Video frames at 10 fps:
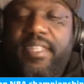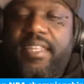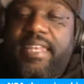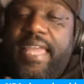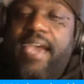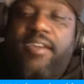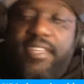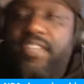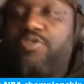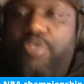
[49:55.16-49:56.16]
Now
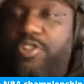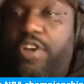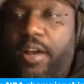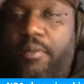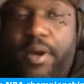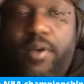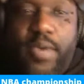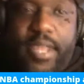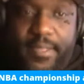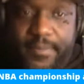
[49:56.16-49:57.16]
then you can talk about
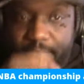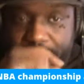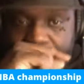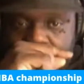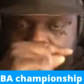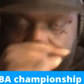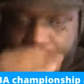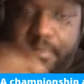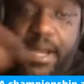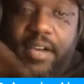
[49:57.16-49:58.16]
winning.
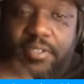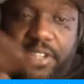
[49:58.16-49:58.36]
Miles